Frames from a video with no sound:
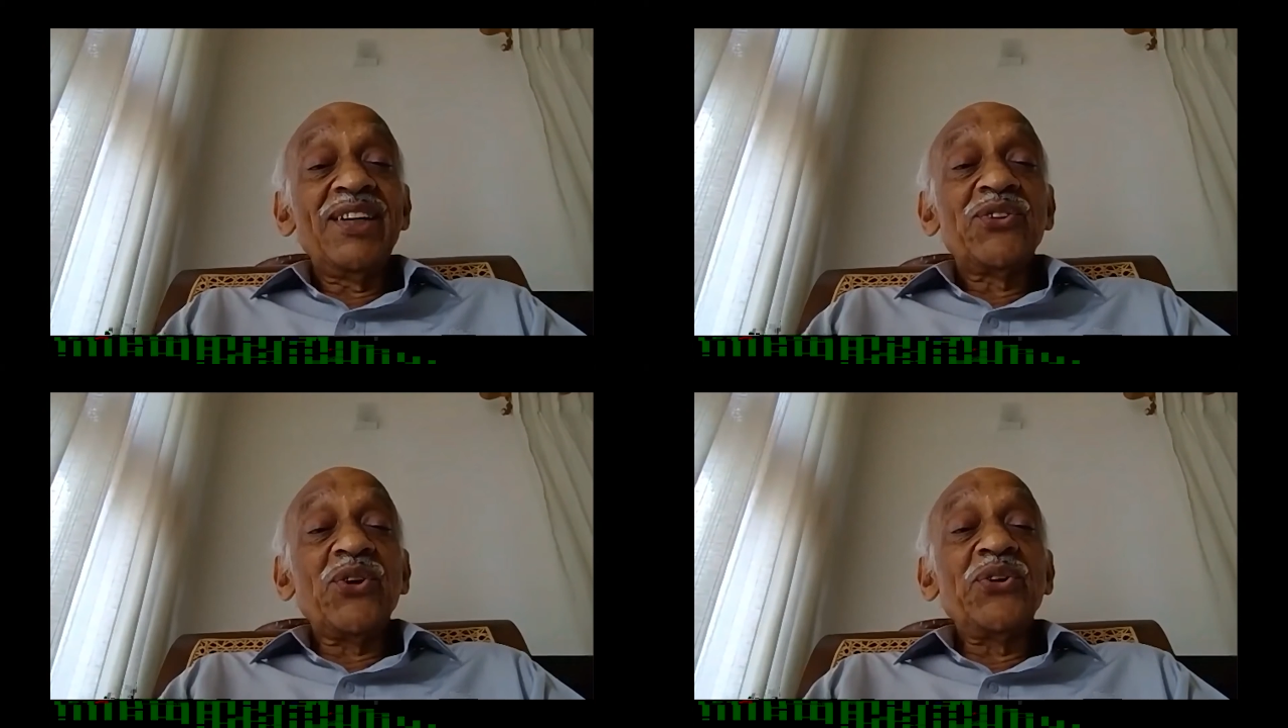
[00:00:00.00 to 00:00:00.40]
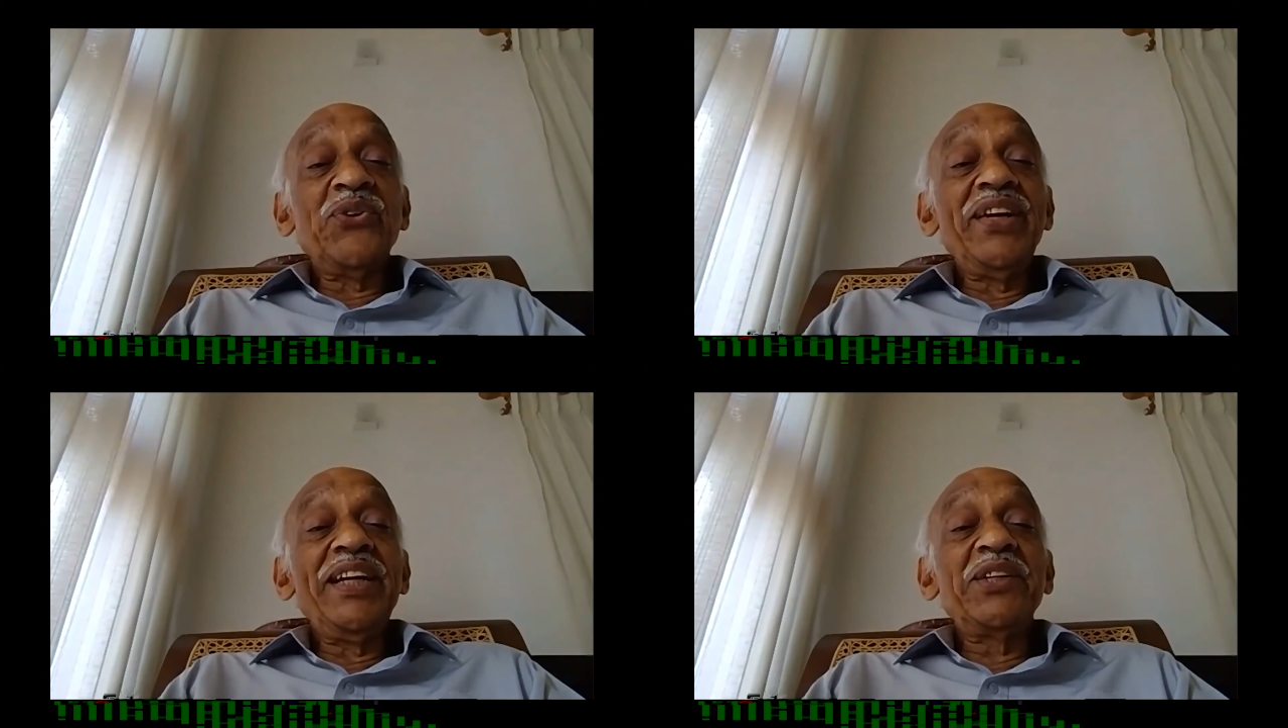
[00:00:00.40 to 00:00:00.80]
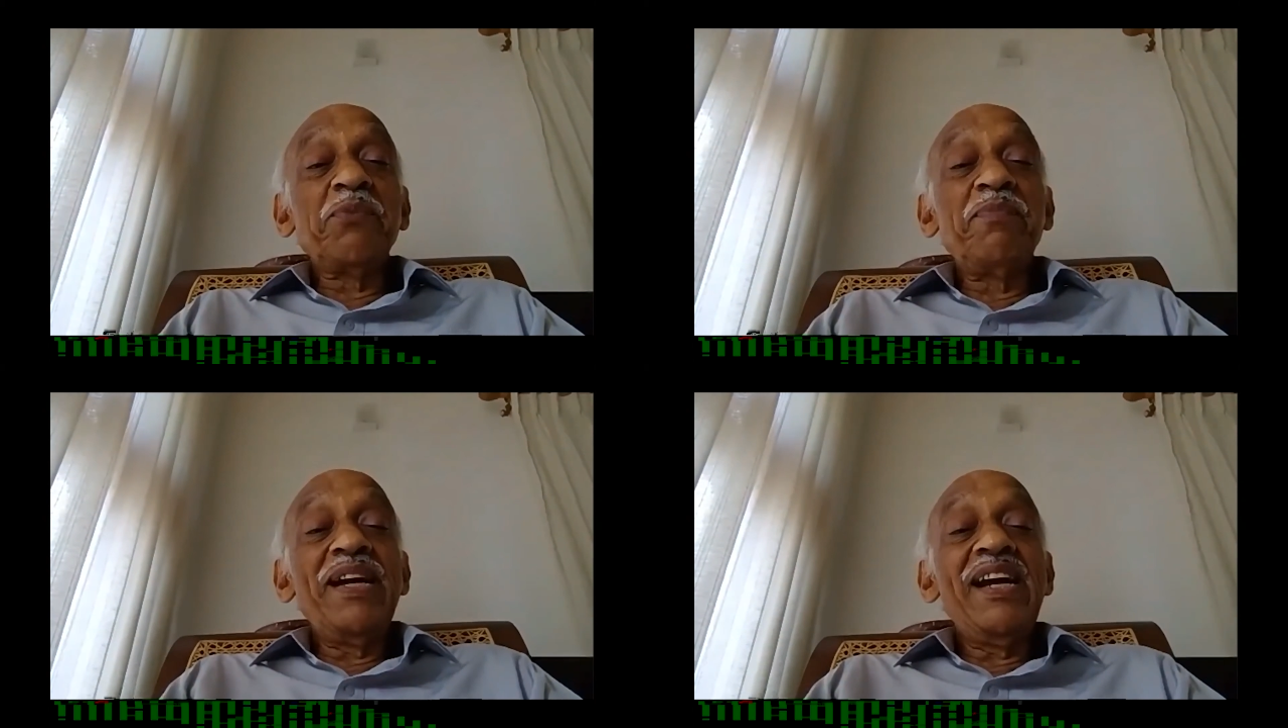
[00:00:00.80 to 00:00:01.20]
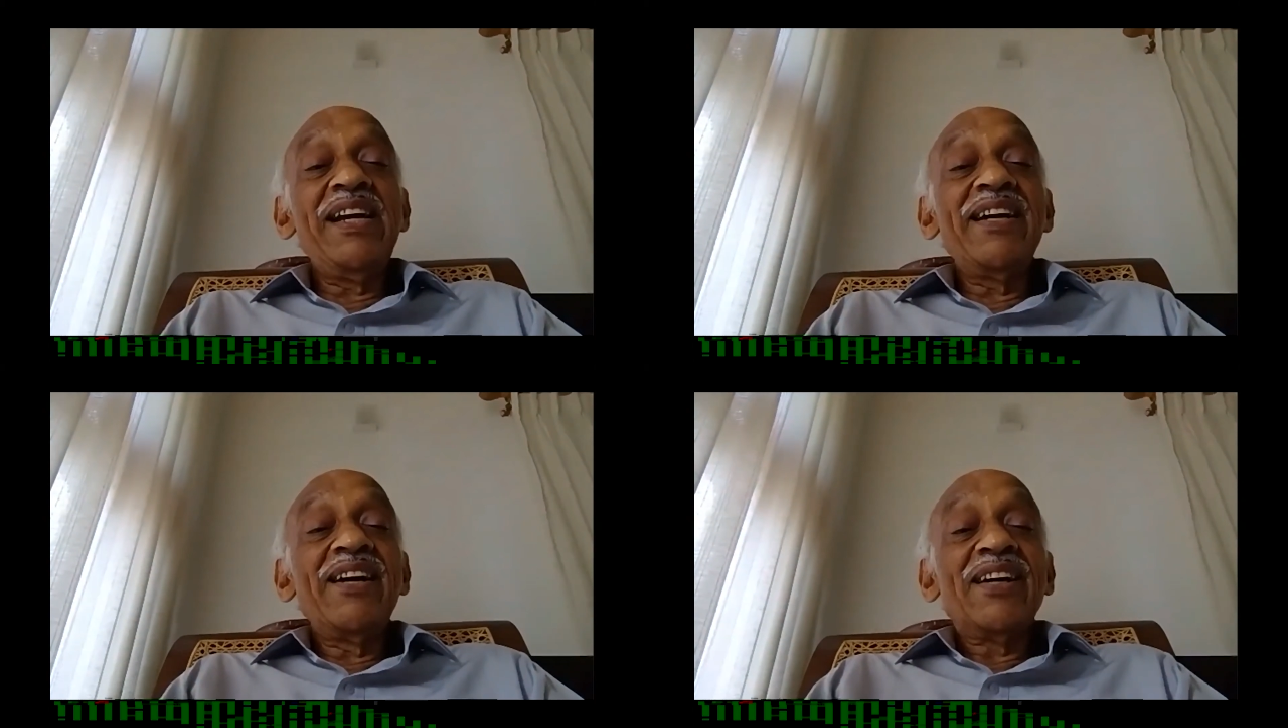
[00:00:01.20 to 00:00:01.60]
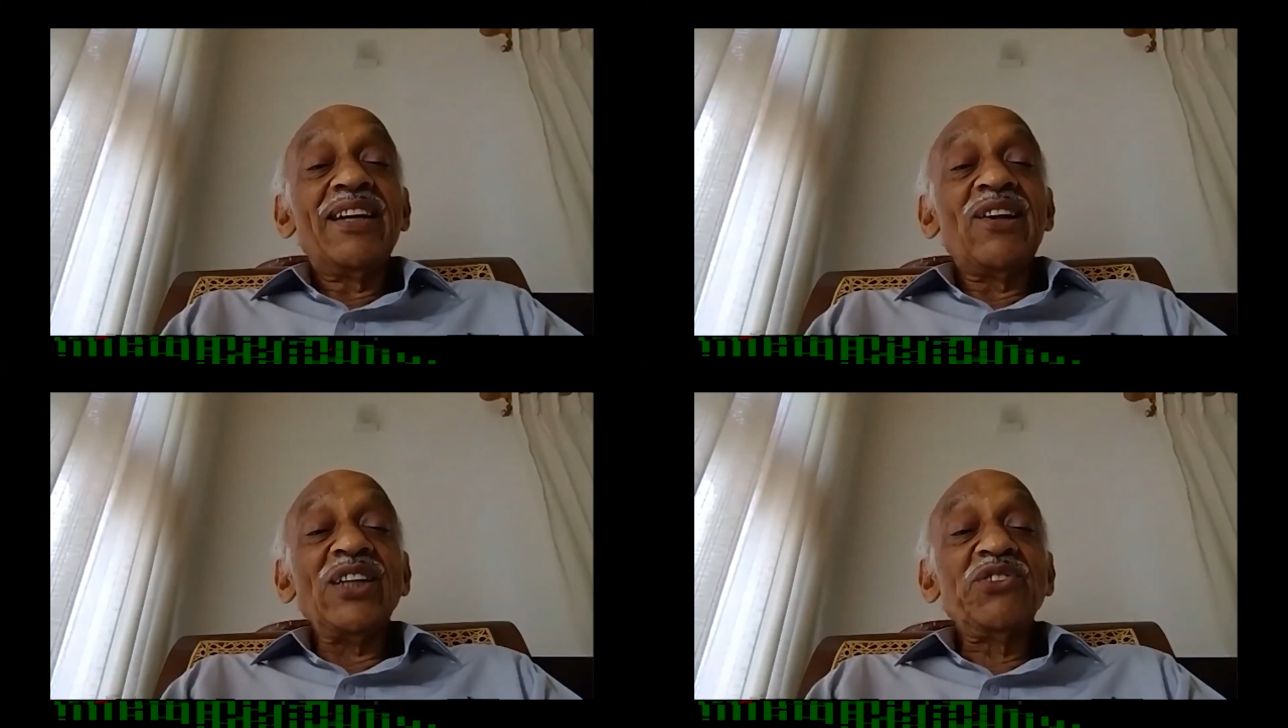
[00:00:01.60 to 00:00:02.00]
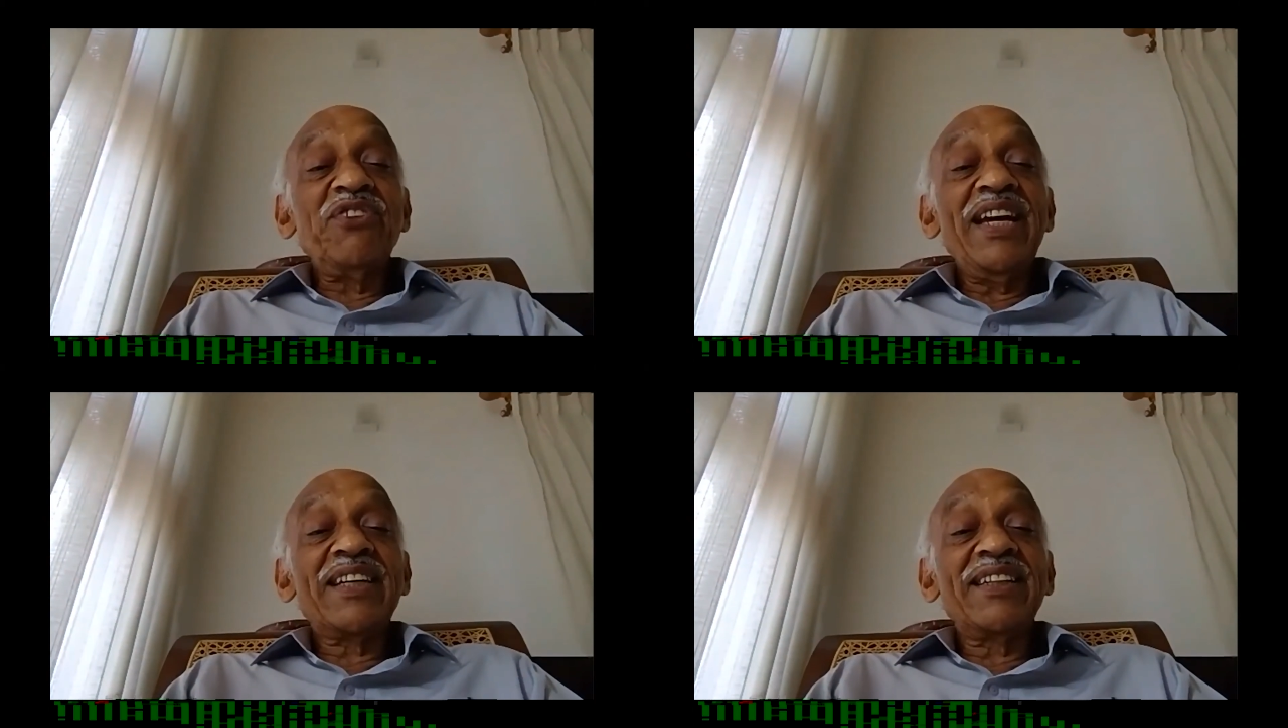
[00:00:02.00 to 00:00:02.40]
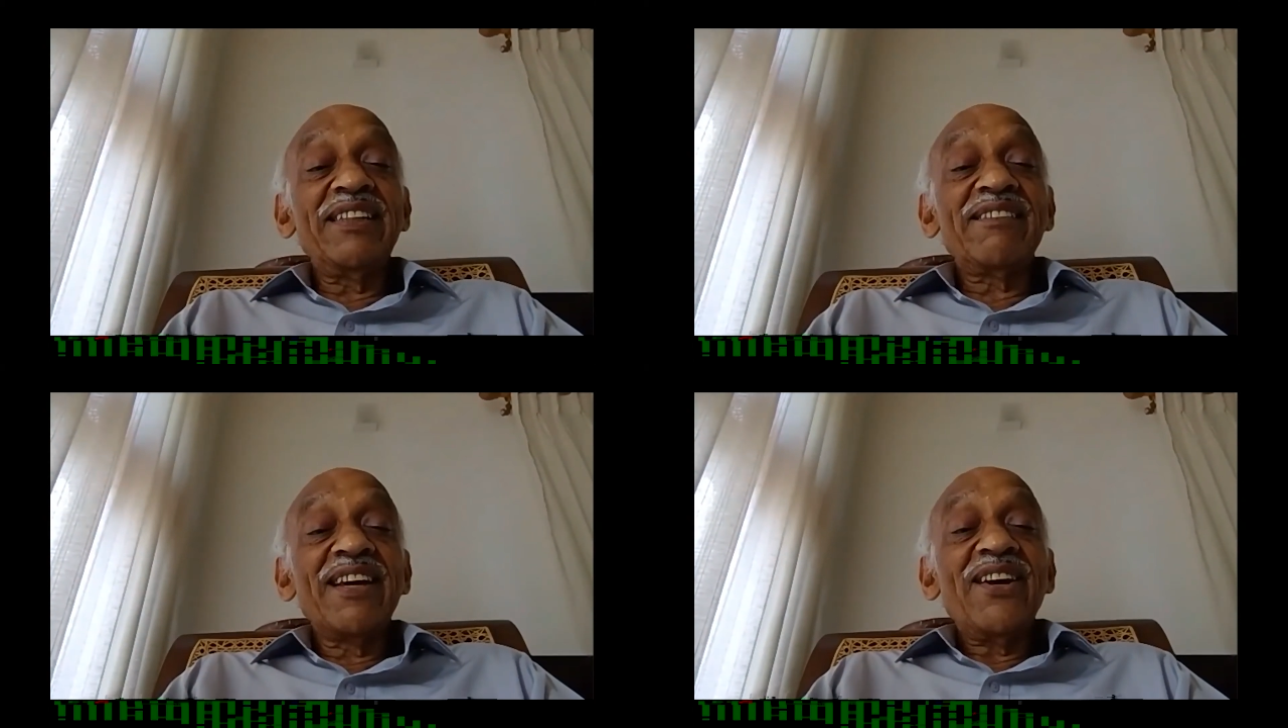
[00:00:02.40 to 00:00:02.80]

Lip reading: So you need to build launch vehicles